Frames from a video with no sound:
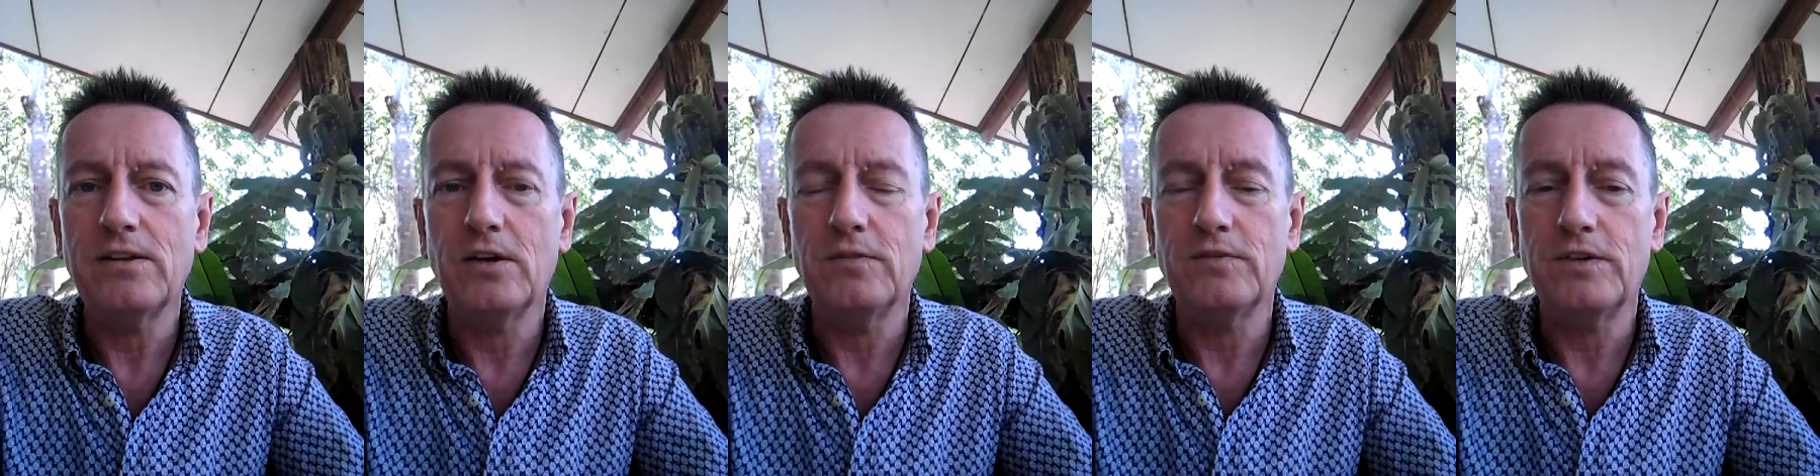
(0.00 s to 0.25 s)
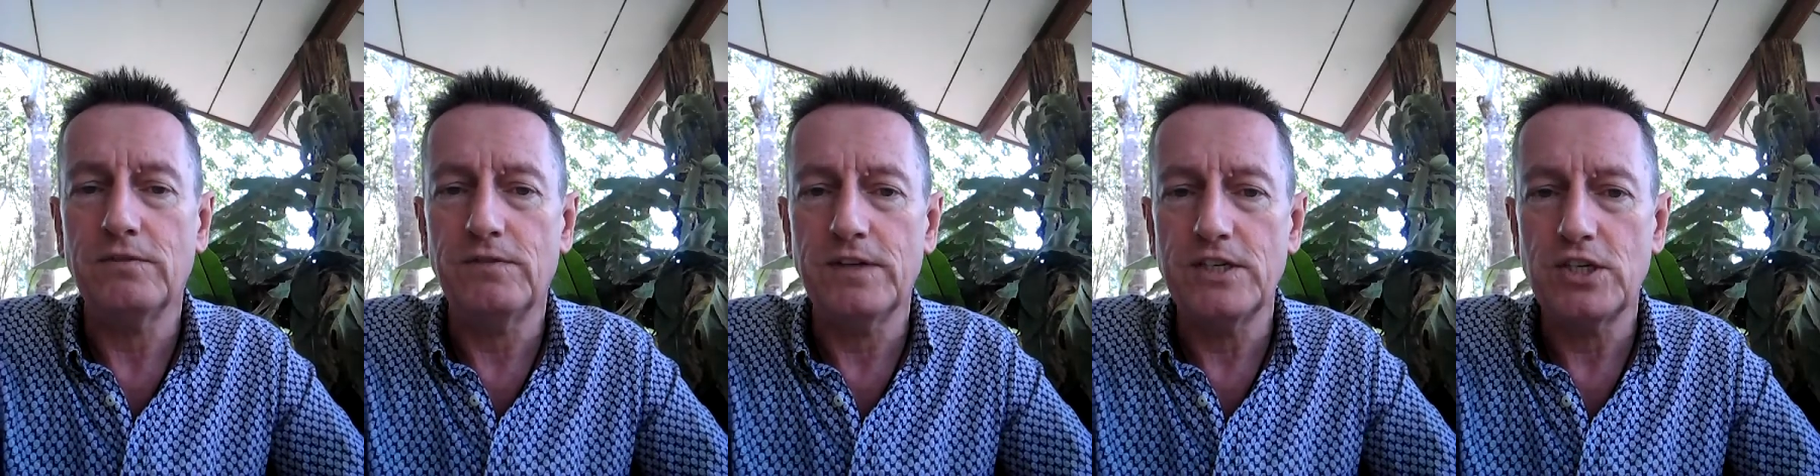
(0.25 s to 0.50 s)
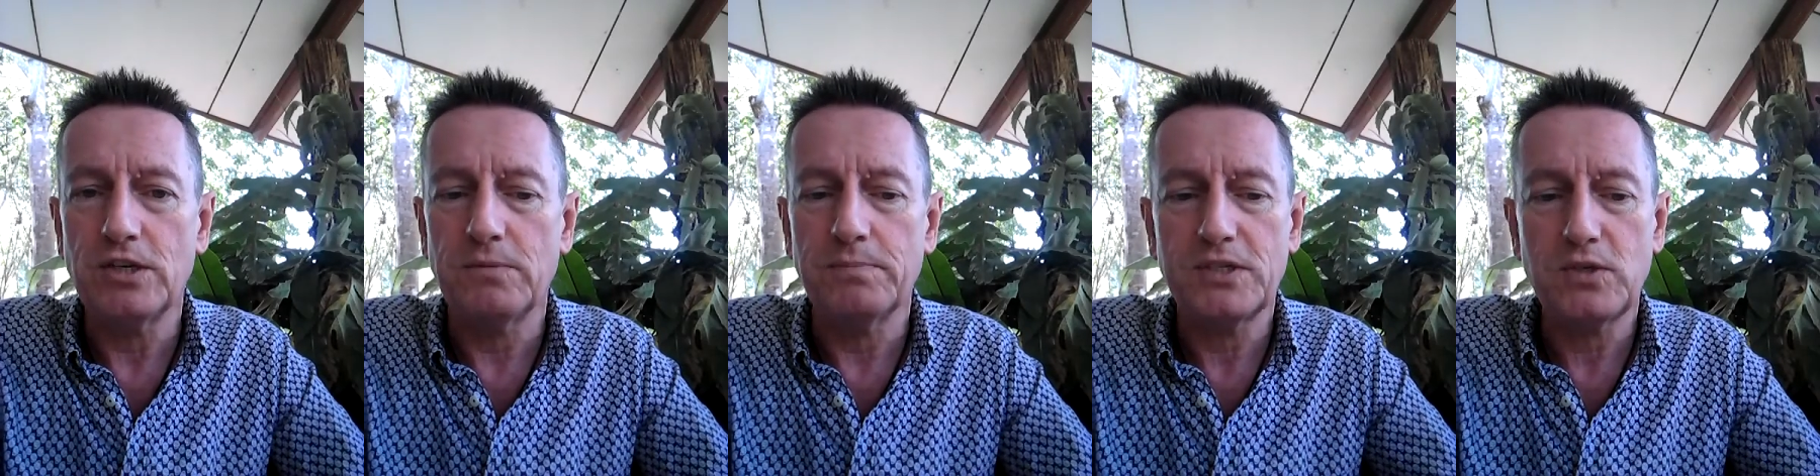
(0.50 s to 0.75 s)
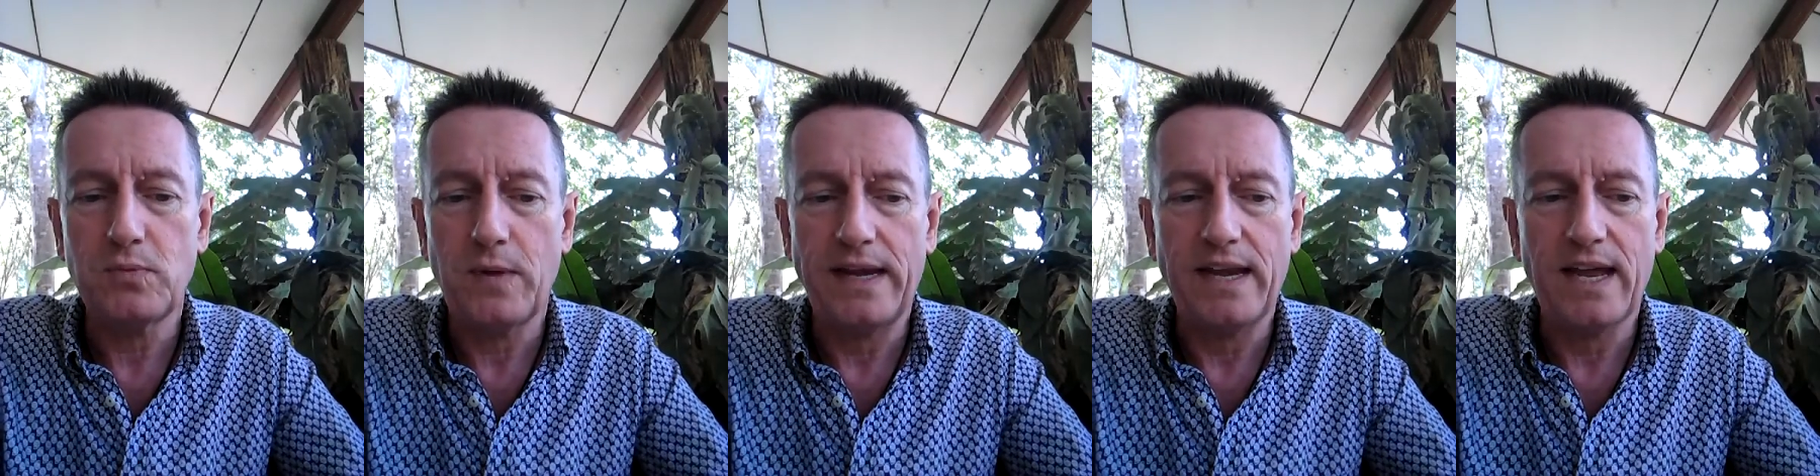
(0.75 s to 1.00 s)
of division
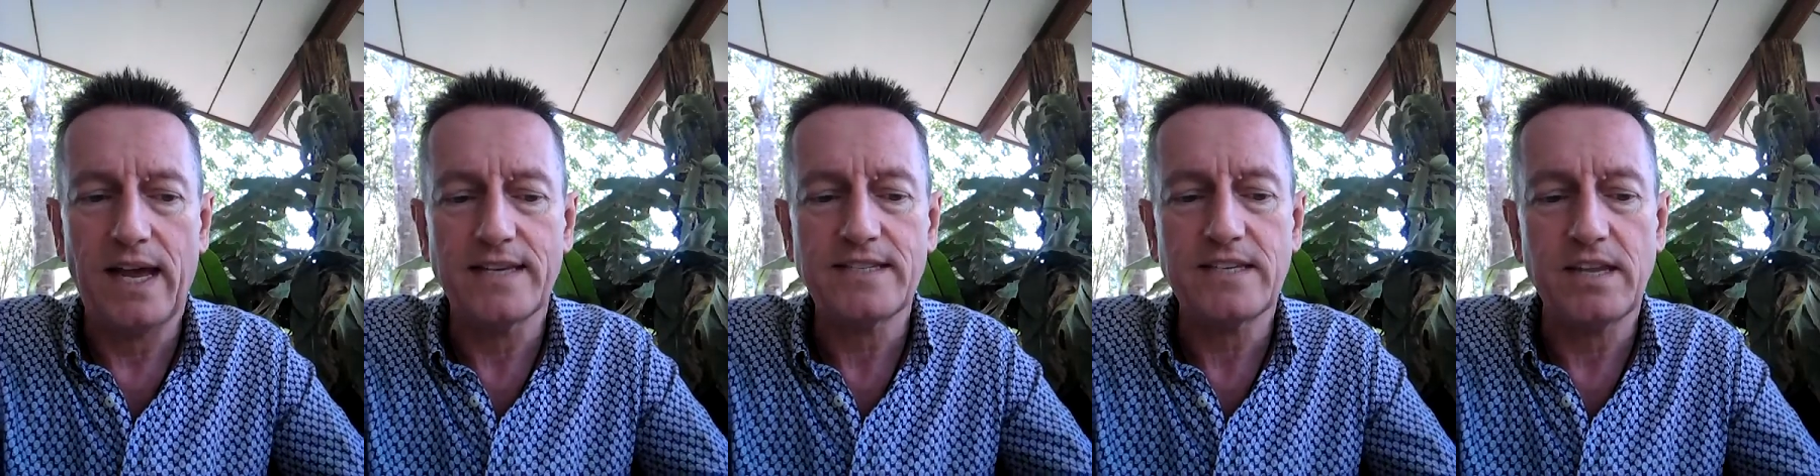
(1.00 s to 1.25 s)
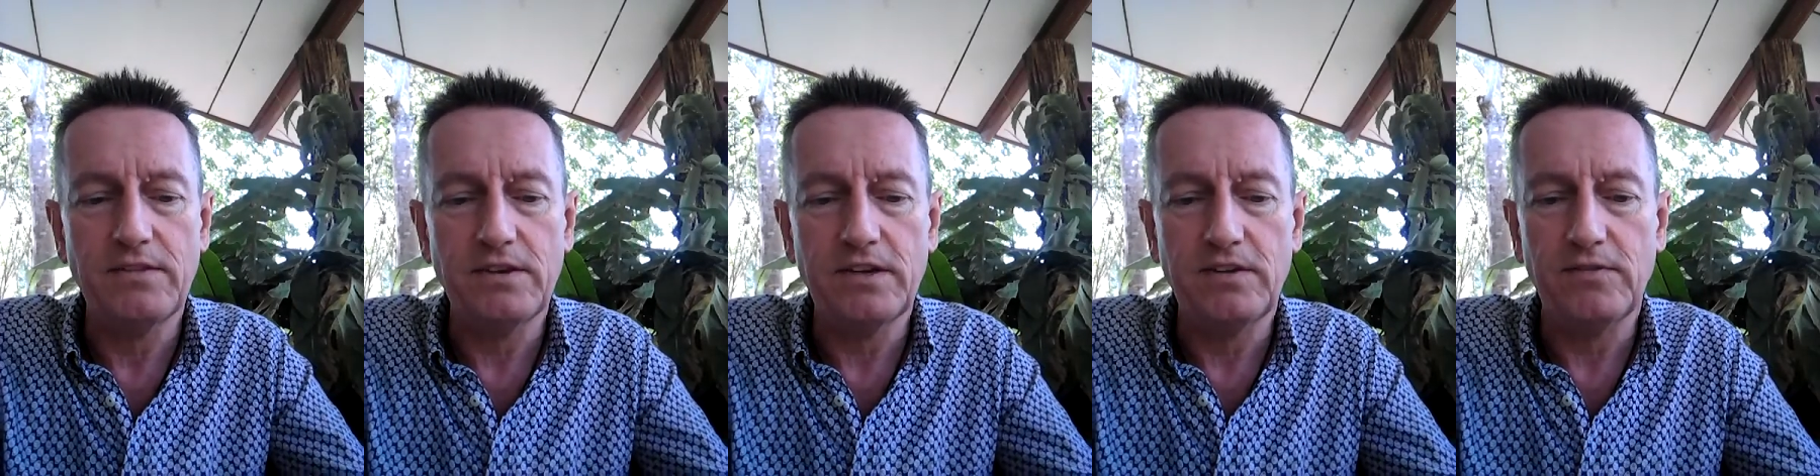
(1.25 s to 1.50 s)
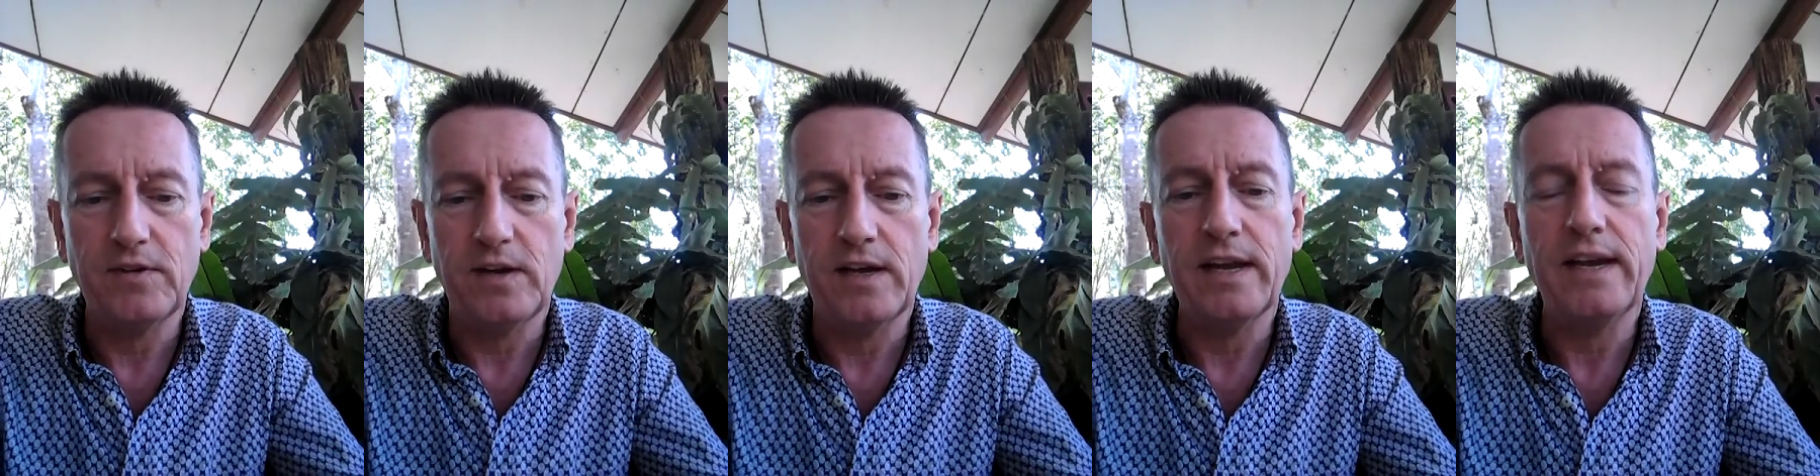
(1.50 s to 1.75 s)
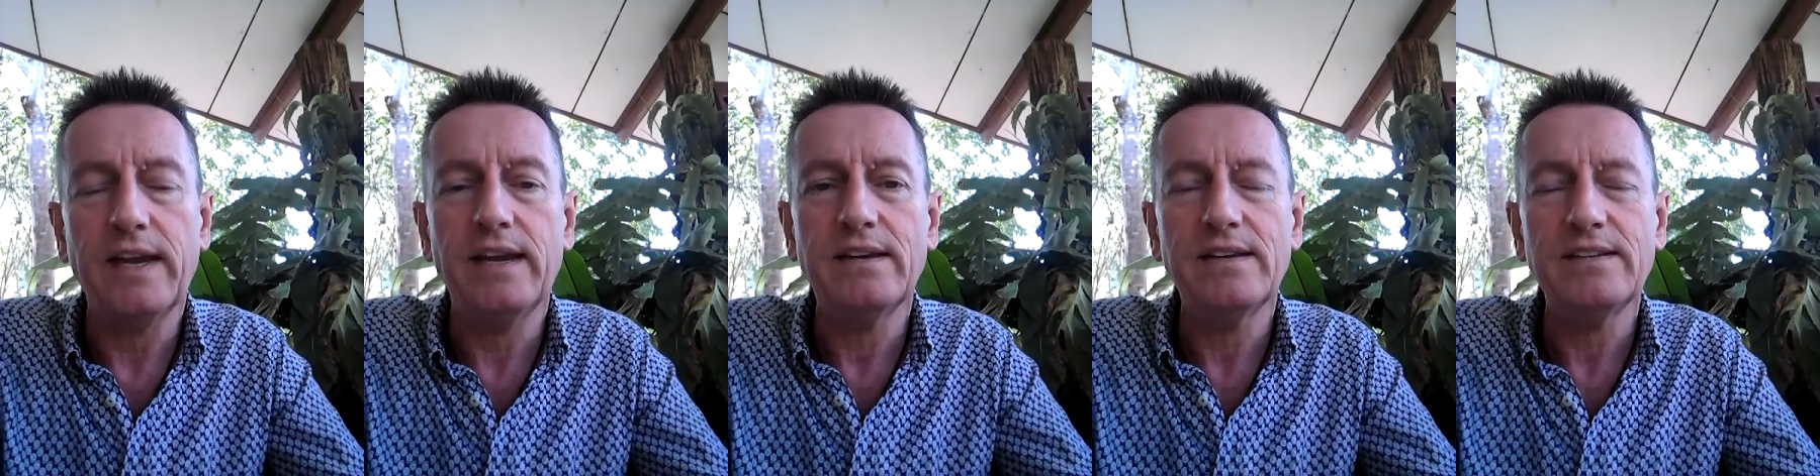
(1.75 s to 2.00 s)
between us and the
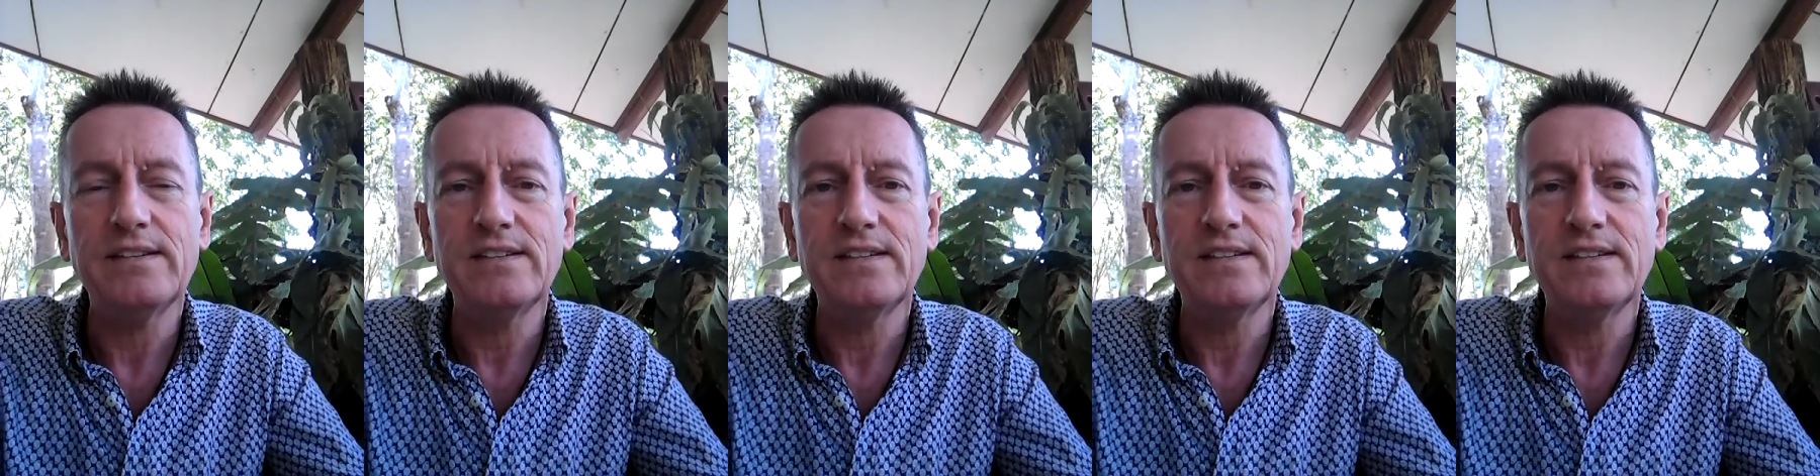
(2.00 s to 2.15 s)
divine.